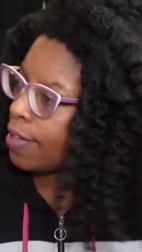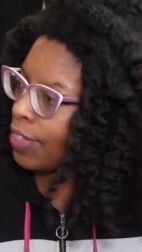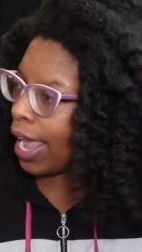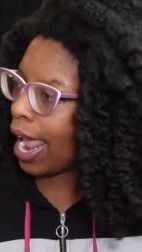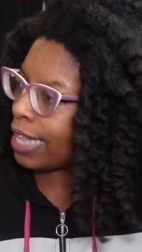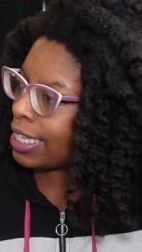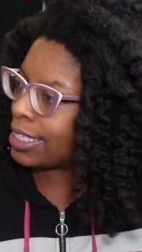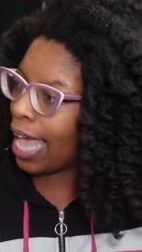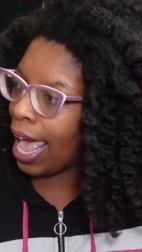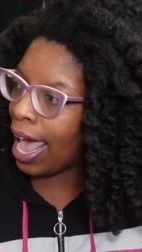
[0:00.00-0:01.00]
they had
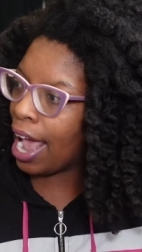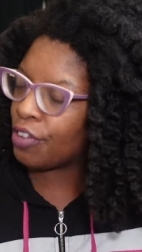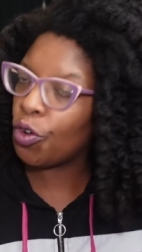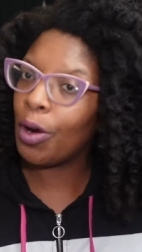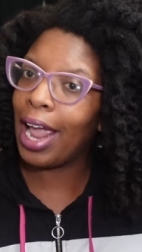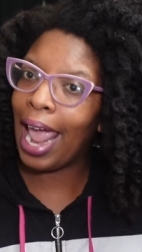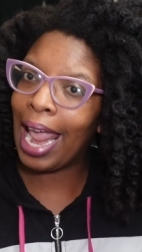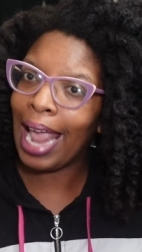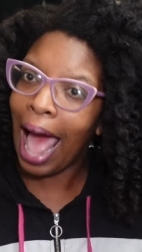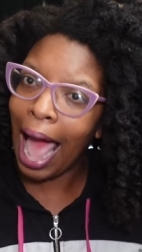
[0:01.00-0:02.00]
this ad for an
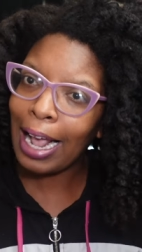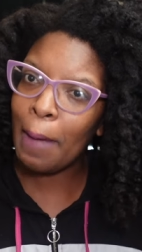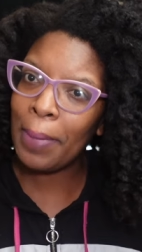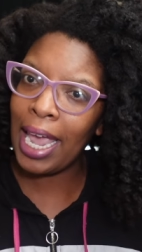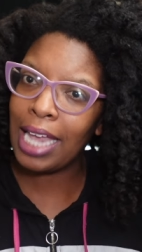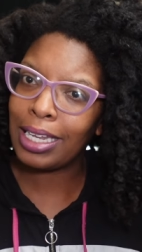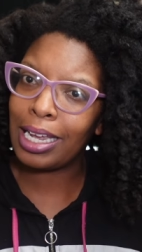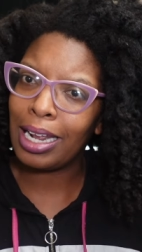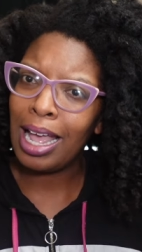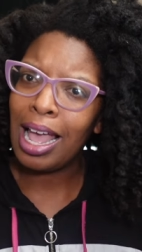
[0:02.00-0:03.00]
ai companion